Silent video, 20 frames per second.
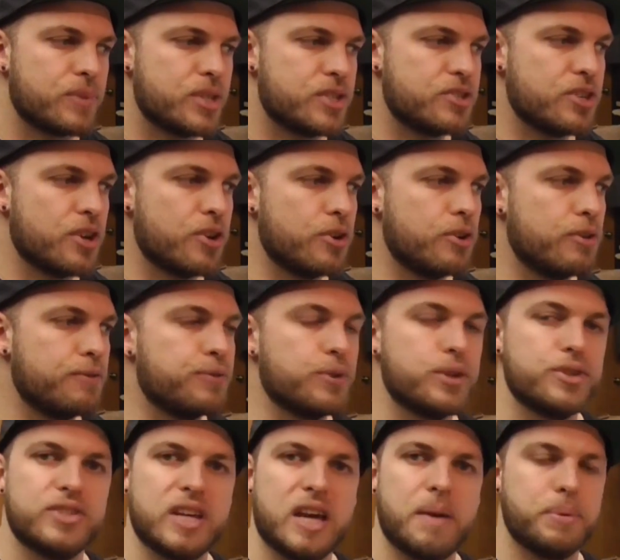So,
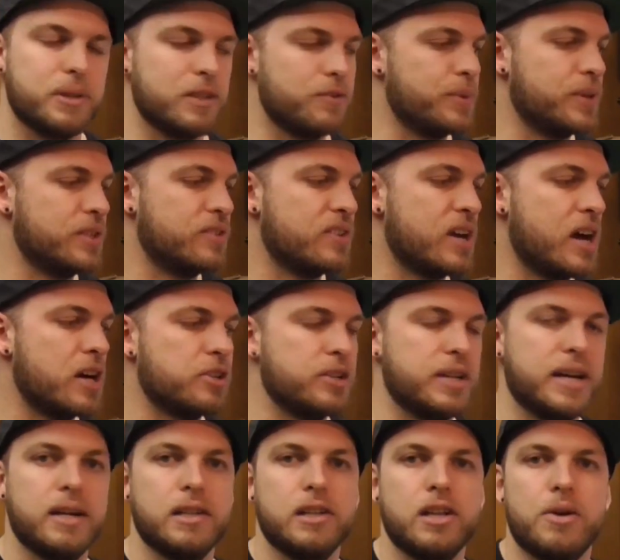for example, if we start
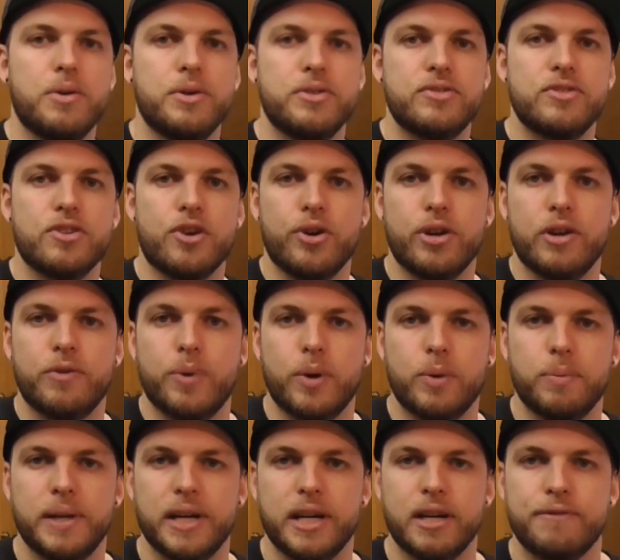on our lowest note, if we
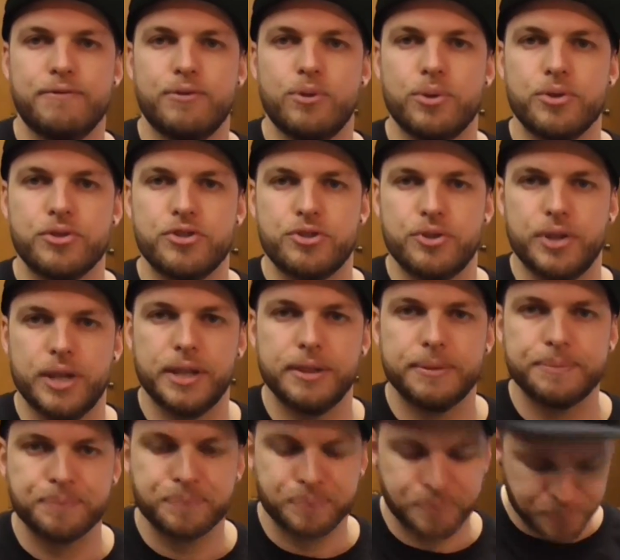were playing a 4
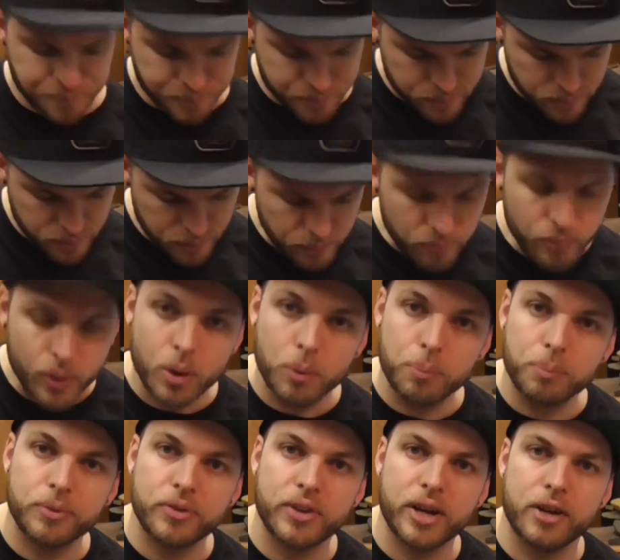string,
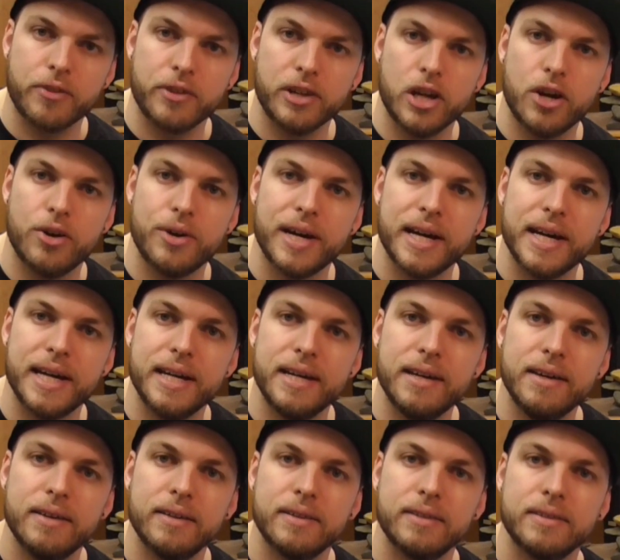start on the low E,
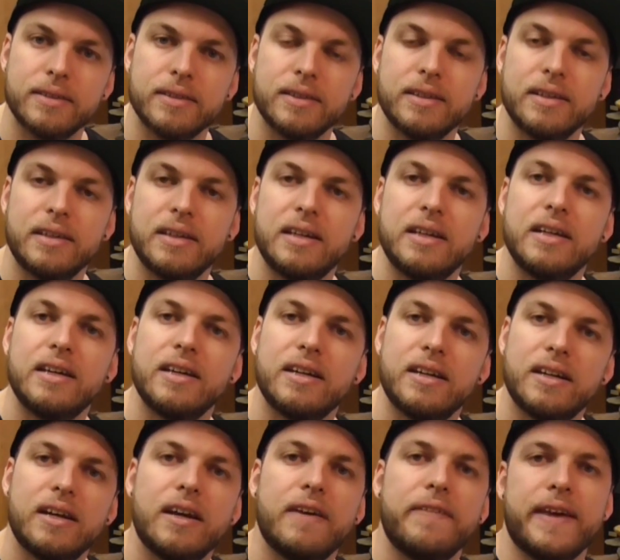
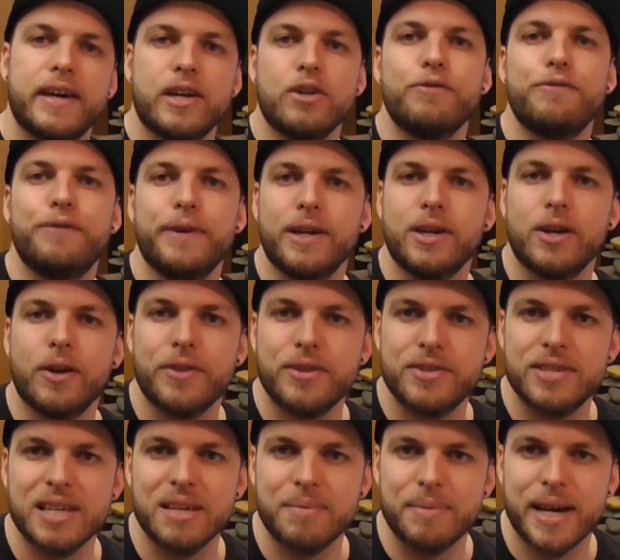and that'll fit on the
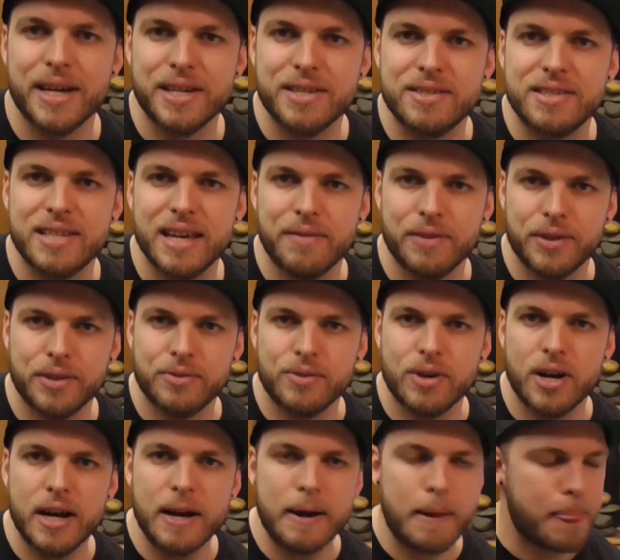C major 7,
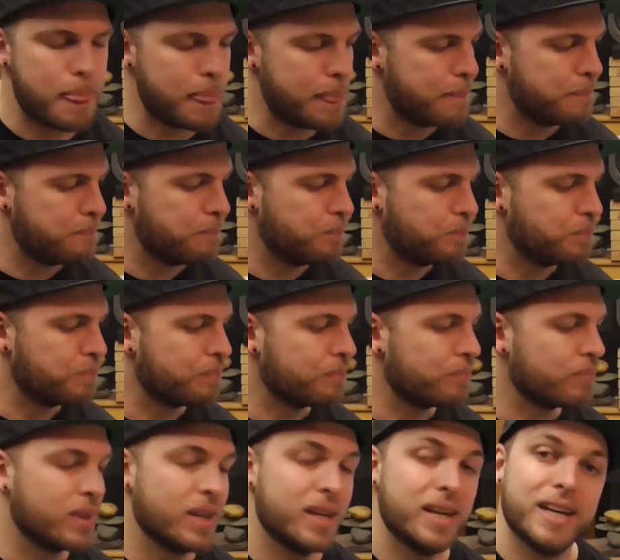right?
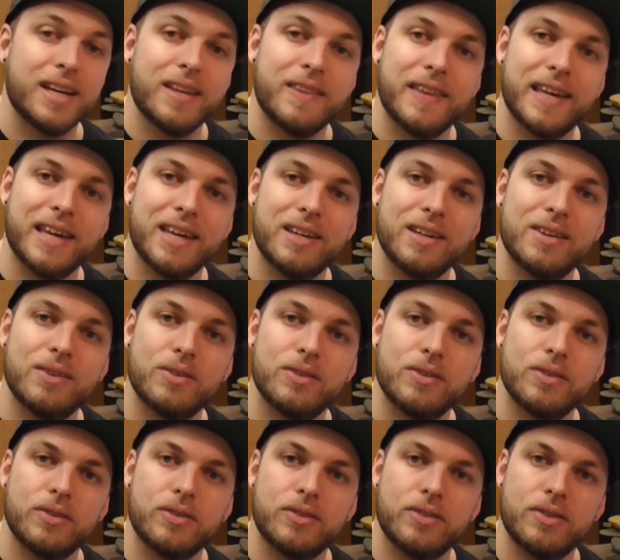
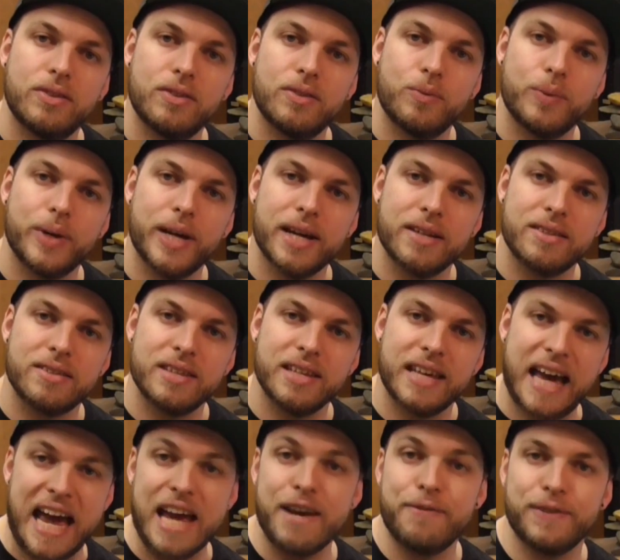Then we get to
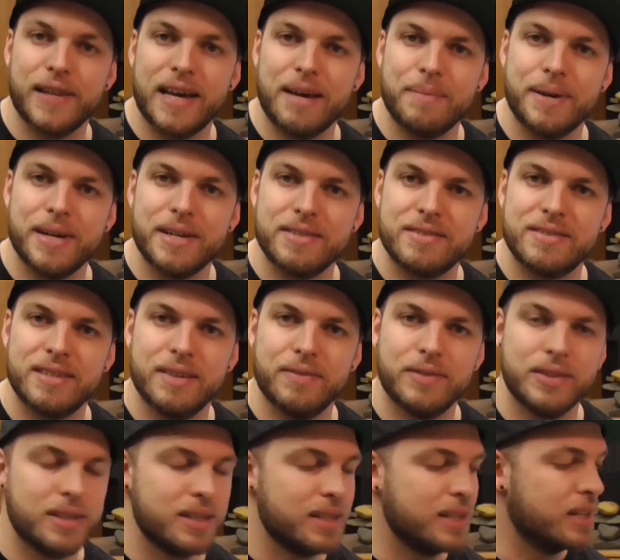the A flat major
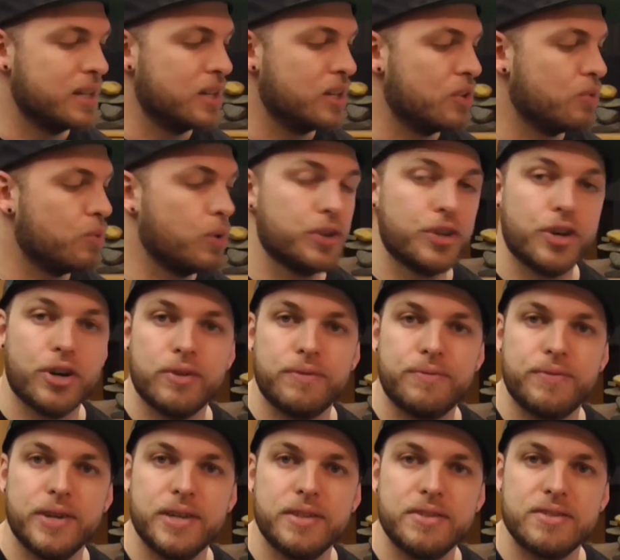7. What note
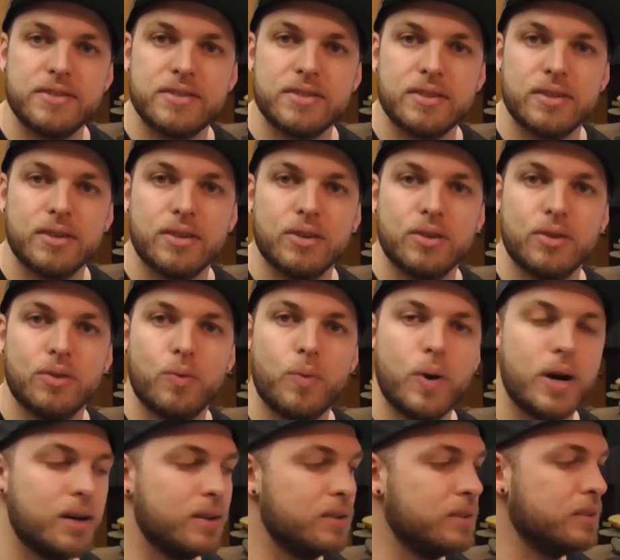fits?
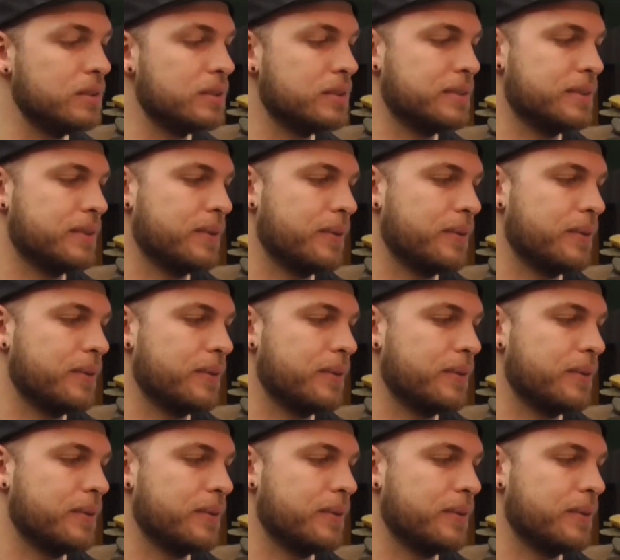Well,